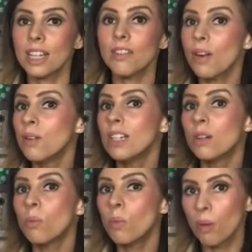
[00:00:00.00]
I've only
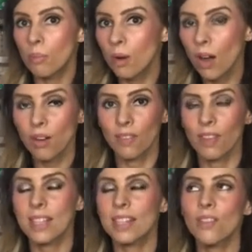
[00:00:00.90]
done one block of
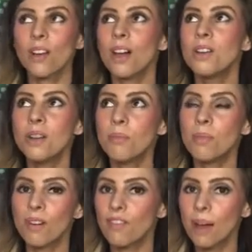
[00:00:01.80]
this, and I've got a
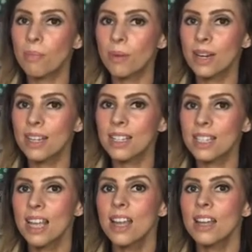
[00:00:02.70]
number of fabrics
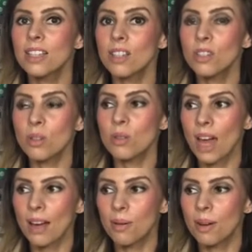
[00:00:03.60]
to do
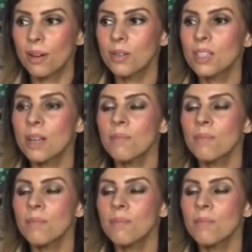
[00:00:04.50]
that quilt.